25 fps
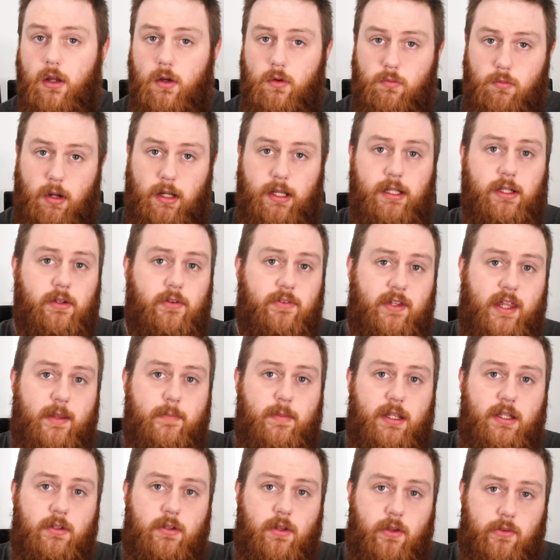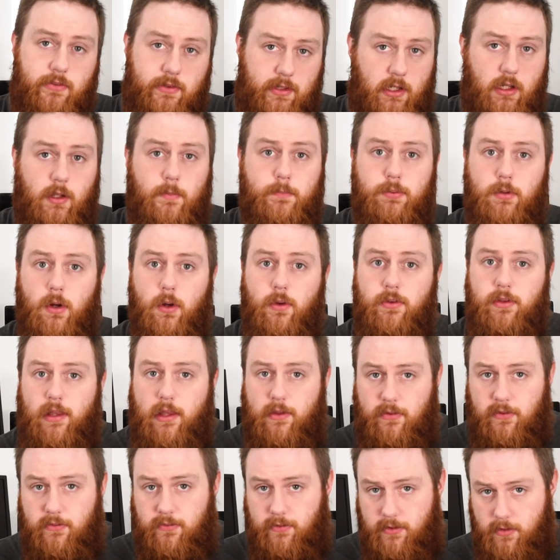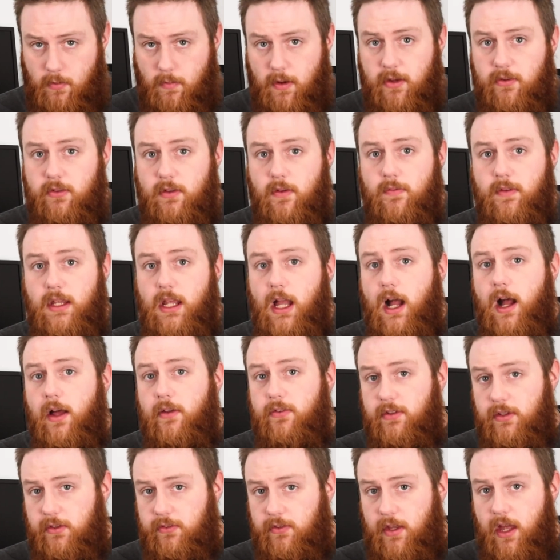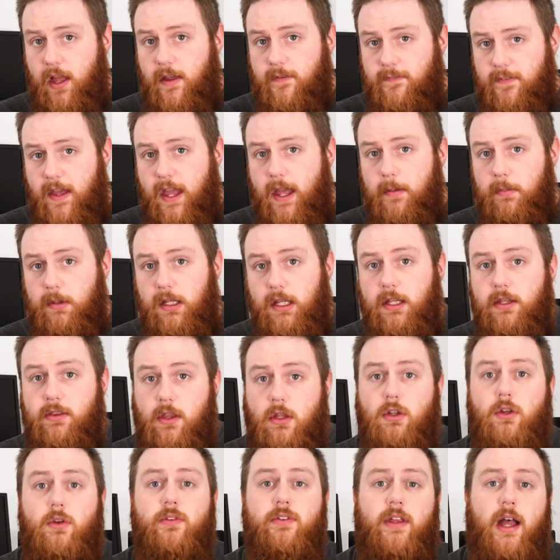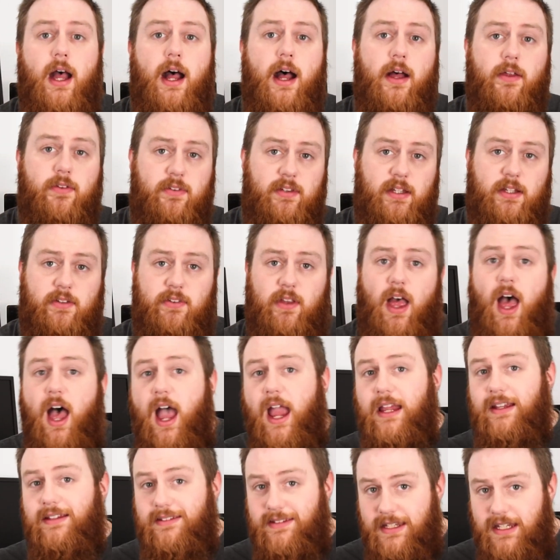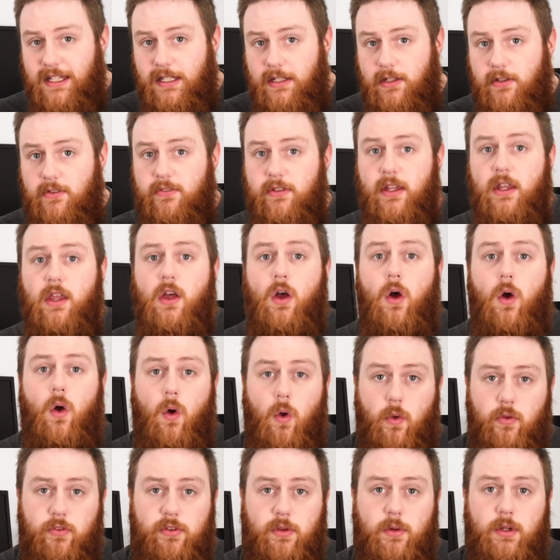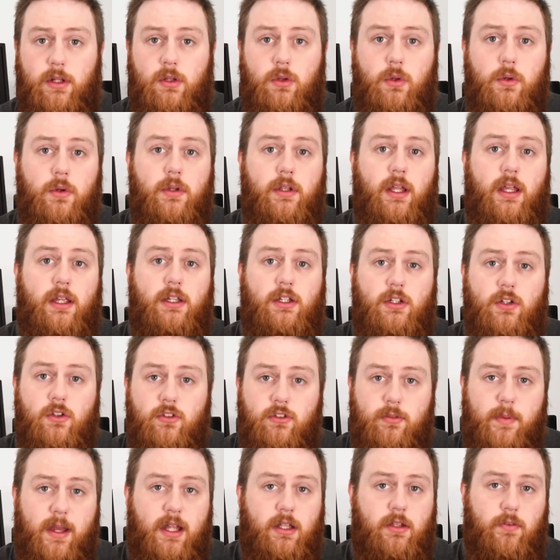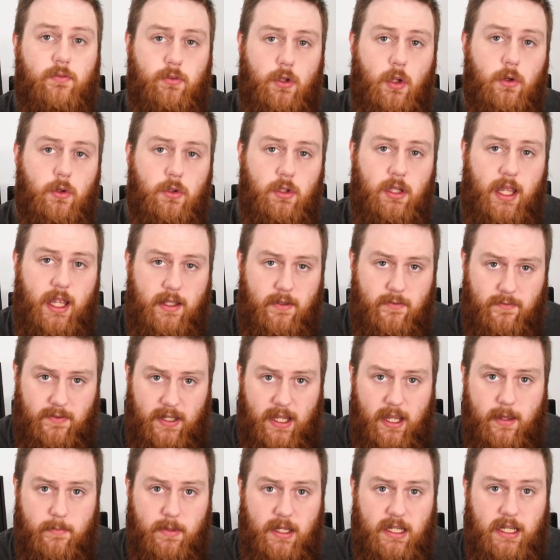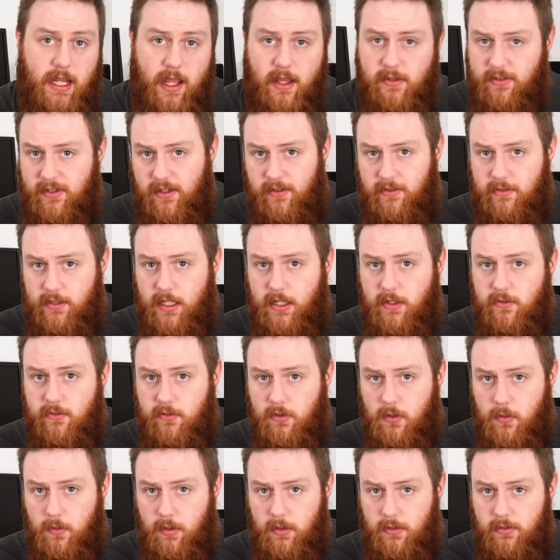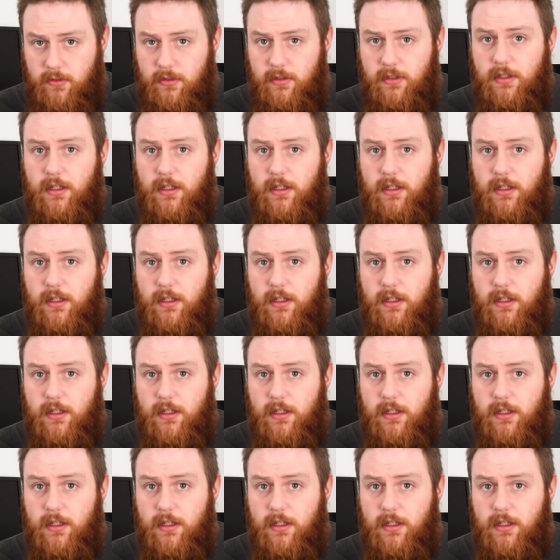Running the same Intel Xeon processors as the rest of the R6i family, the new R6IDs also include a huge amount of local NVMe SSD storage.